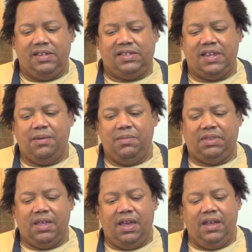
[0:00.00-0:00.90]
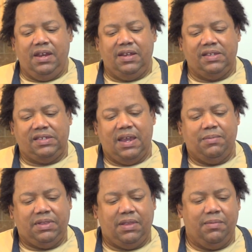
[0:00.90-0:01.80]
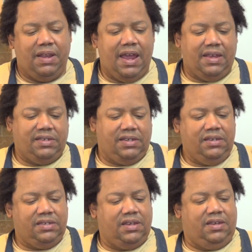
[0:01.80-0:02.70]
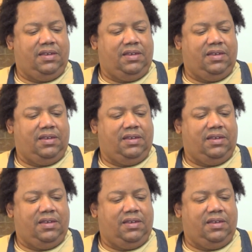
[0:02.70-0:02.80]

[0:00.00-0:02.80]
Same with the honey and same with the molasses.